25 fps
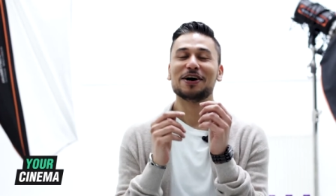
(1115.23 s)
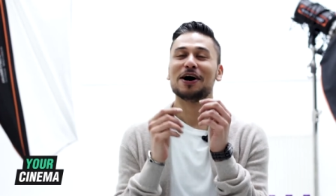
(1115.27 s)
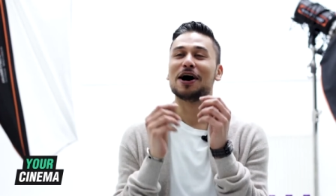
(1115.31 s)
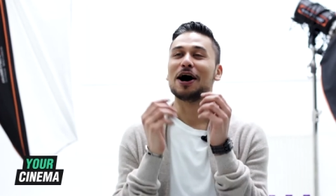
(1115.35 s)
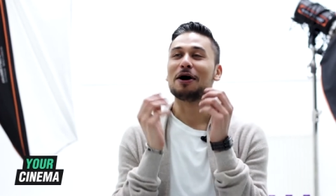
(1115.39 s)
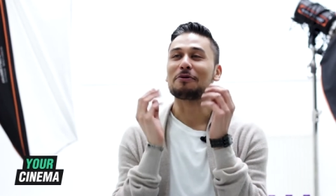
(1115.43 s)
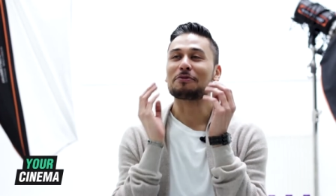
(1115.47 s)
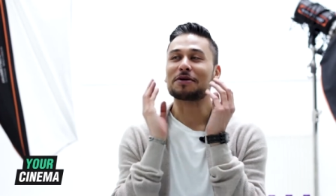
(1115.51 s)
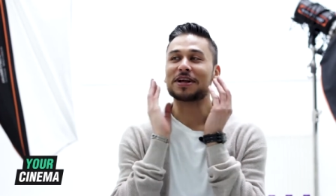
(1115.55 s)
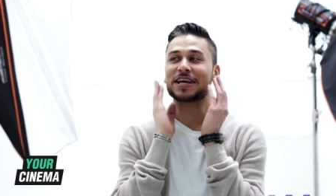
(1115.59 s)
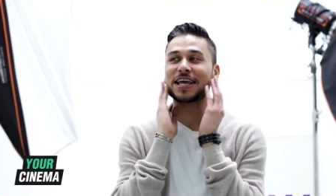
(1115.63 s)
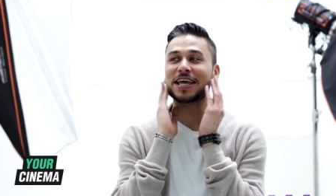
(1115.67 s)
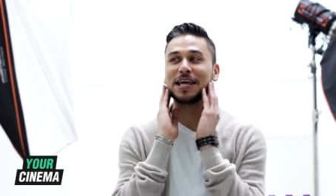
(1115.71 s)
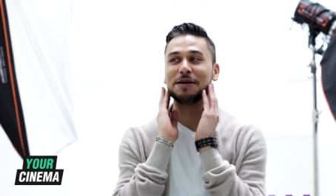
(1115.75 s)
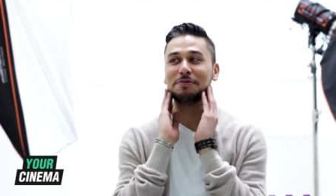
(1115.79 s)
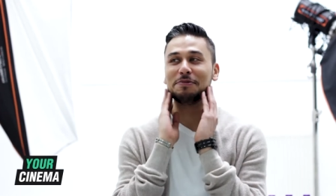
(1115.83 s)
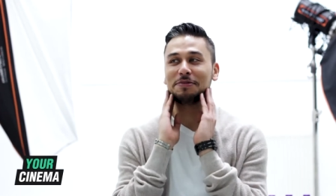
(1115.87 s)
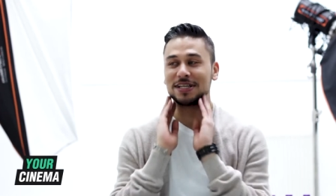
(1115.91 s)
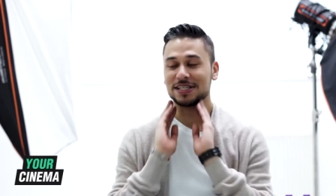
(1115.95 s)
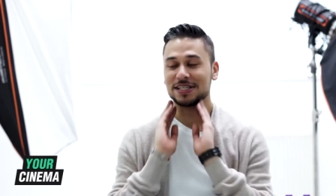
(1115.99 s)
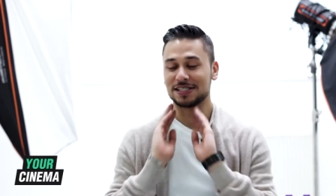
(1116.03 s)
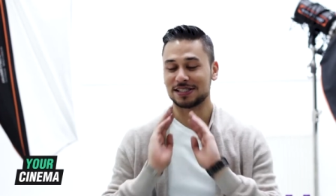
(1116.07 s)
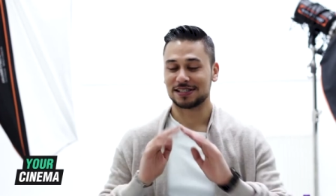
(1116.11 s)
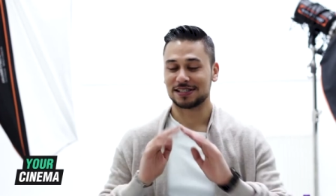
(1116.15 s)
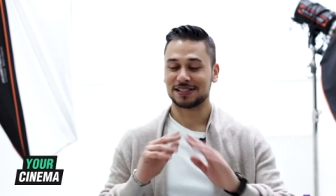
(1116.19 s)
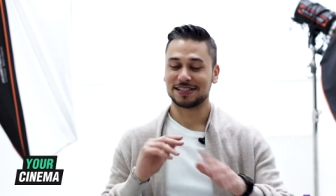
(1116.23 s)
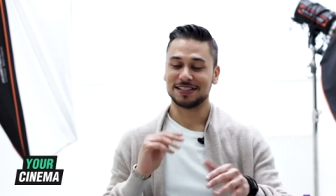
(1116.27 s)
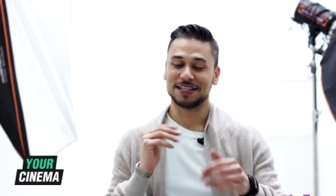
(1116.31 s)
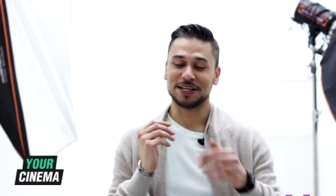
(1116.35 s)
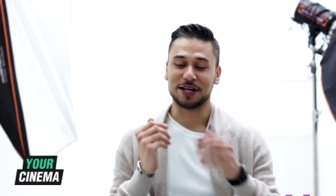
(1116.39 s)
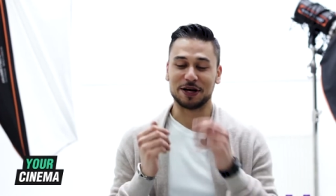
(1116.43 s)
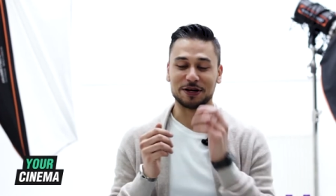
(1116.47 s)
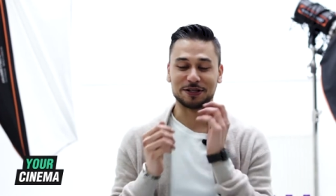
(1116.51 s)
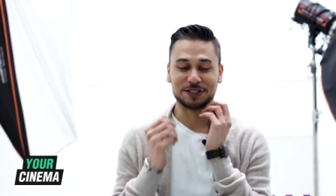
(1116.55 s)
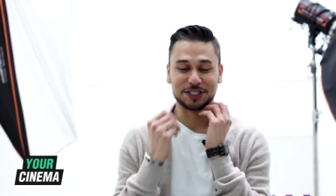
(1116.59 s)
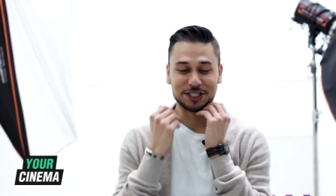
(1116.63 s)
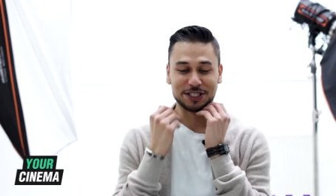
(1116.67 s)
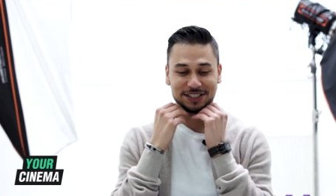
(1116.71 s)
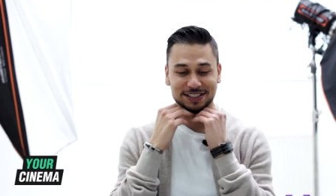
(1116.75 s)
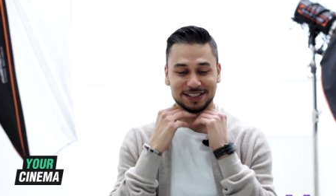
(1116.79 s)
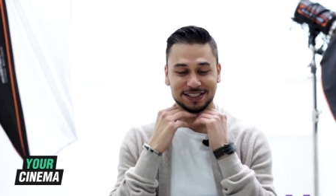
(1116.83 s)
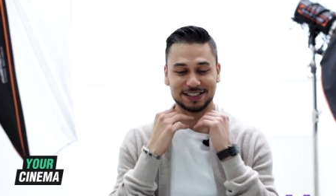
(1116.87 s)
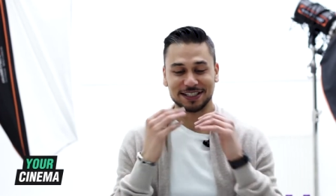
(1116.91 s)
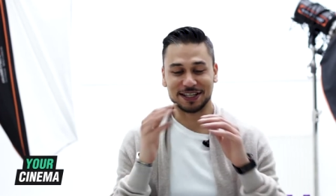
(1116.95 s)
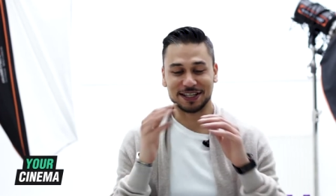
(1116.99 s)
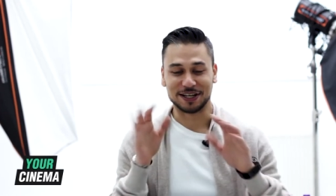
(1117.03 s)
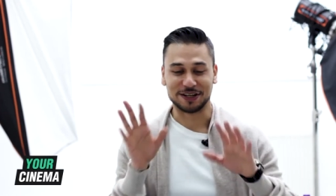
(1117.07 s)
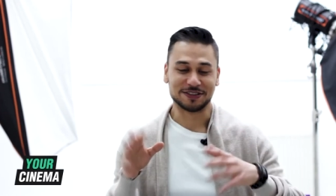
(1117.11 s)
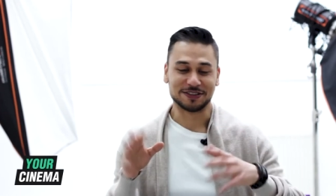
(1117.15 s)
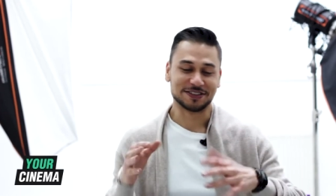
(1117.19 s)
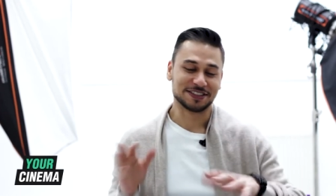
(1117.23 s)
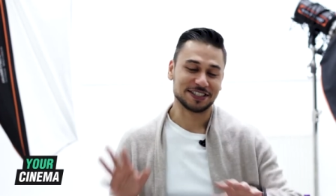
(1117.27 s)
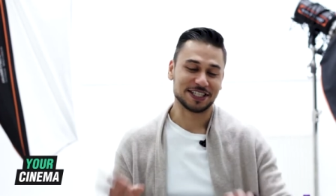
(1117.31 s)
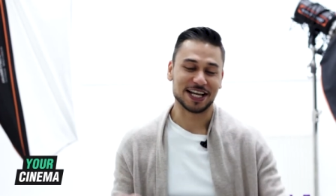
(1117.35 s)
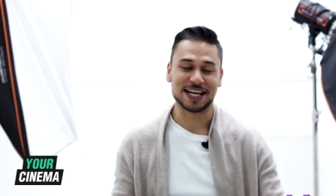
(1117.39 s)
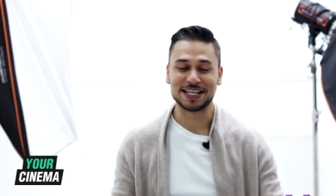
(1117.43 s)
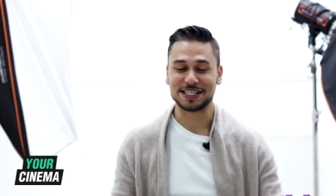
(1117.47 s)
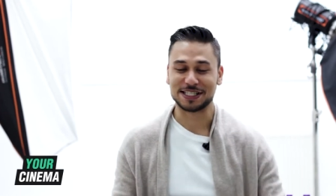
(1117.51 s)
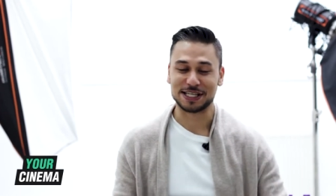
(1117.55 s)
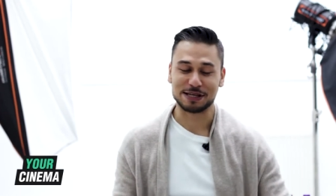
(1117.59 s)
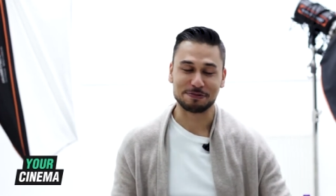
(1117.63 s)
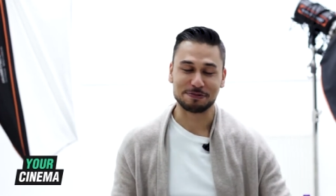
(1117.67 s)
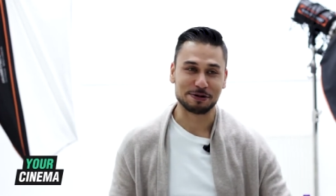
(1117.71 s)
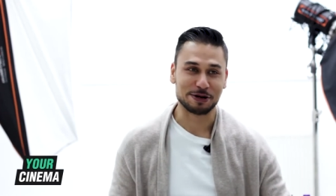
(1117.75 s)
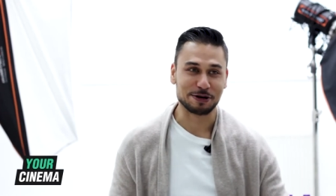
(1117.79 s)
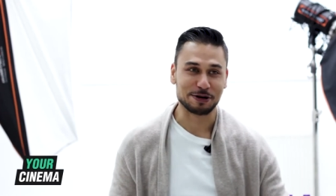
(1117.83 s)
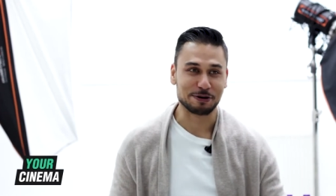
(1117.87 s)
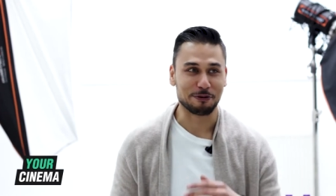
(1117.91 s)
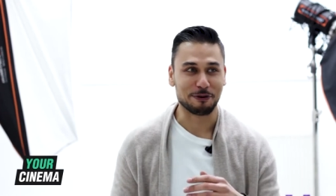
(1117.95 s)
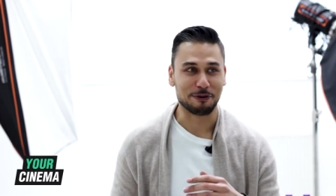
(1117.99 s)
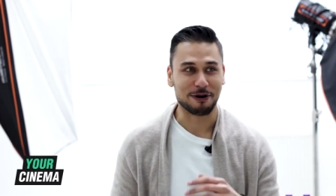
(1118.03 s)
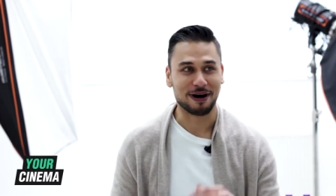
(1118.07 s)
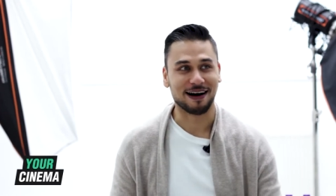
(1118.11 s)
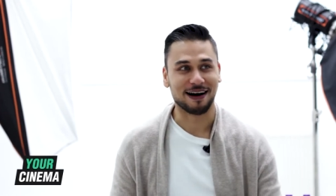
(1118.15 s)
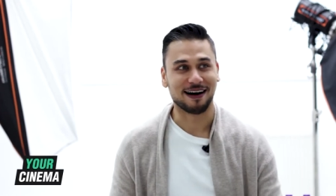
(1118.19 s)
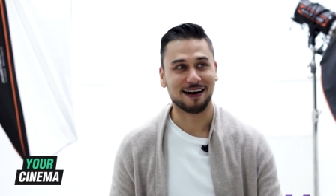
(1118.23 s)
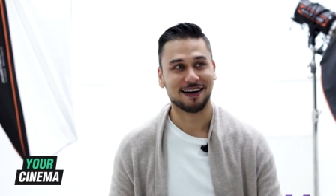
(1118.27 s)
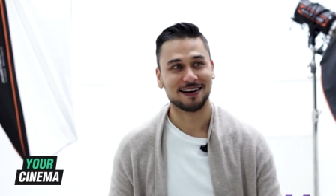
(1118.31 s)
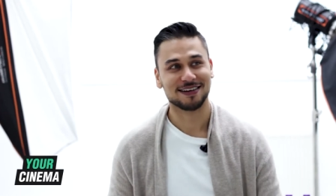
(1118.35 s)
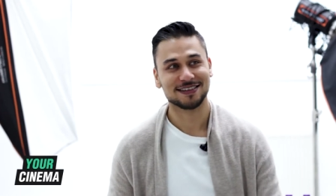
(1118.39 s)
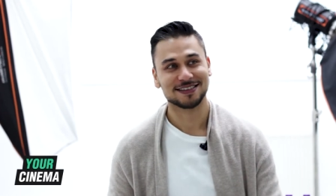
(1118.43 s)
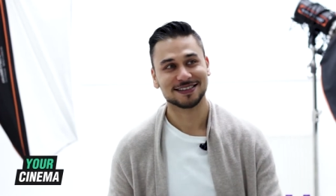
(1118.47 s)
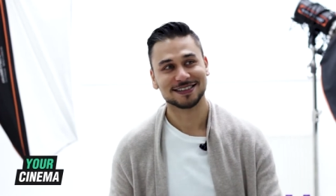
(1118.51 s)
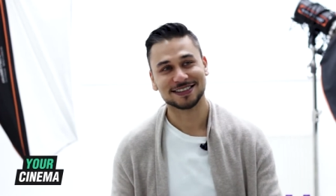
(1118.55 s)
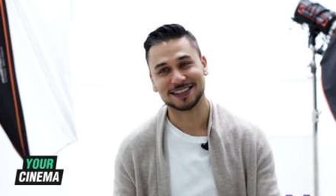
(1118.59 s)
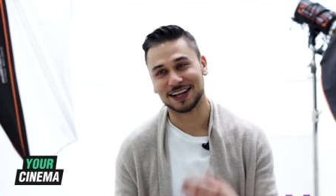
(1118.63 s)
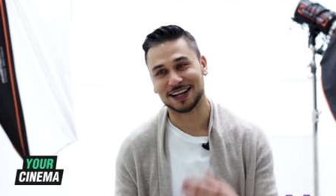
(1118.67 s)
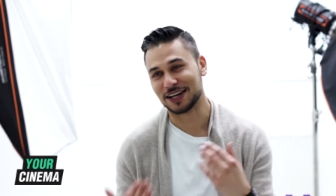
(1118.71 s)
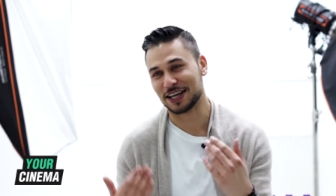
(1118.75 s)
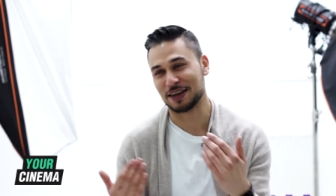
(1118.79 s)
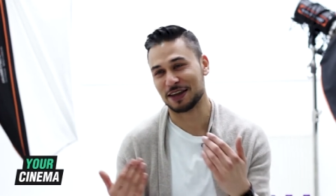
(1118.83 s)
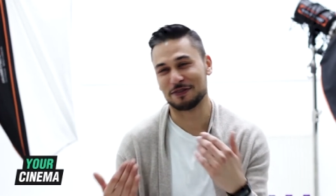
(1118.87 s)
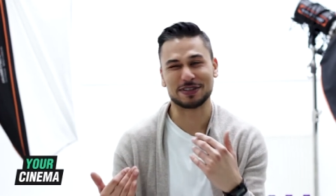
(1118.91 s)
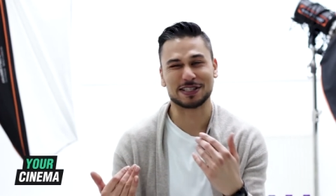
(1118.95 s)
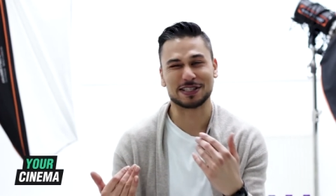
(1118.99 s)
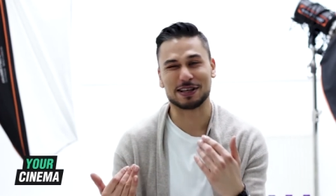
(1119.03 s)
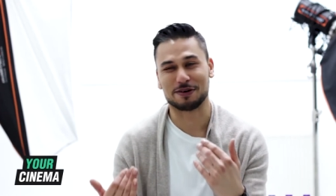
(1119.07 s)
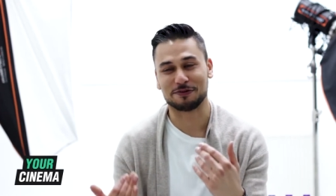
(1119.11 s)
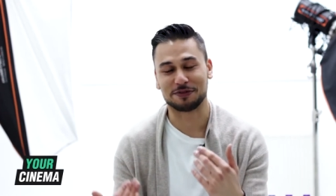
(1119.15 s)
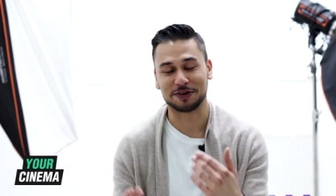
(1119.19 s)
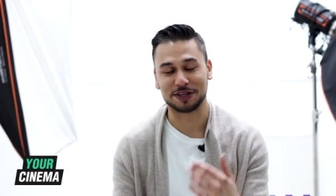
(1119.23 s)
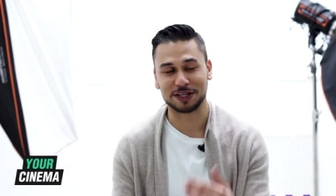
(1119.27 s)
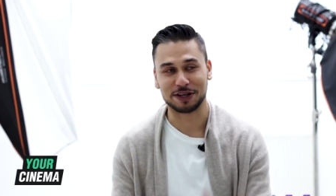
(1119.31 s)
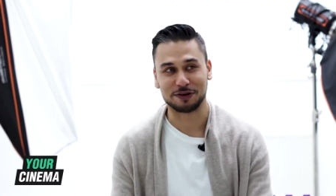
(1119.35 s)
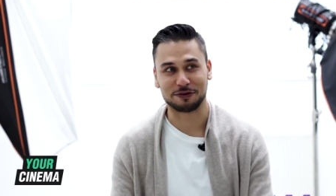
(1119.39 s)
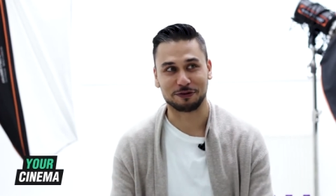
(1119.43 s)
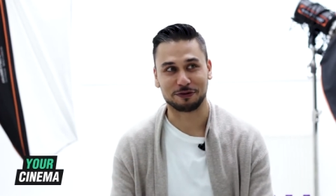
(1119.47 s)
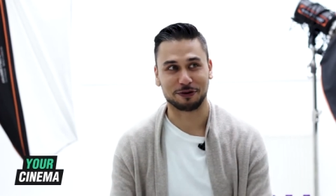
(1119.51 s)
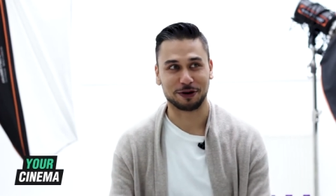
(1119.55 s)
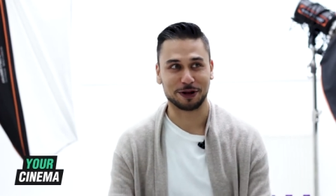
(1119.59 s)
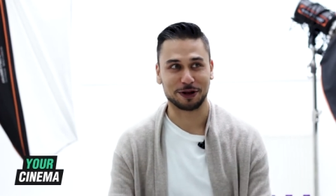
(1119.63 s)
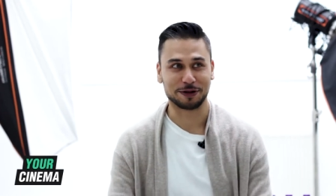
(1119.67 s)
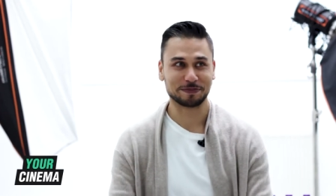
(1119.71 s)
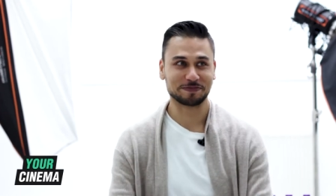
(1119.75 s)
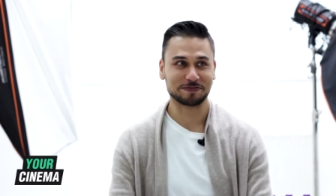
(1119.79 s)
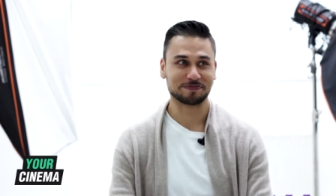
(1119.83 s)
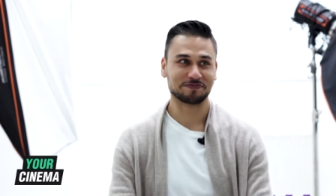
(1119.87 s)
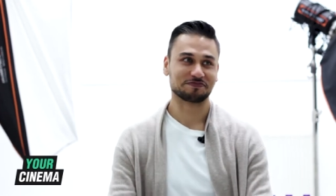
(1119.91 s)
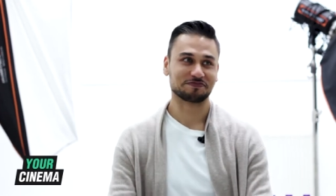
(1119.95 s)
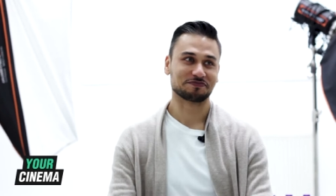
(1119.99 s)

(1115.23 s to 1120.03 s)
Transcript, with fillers: I'm gonna keep this. You know, she's, you know, she ain't seen me in a while. You know, give her something different.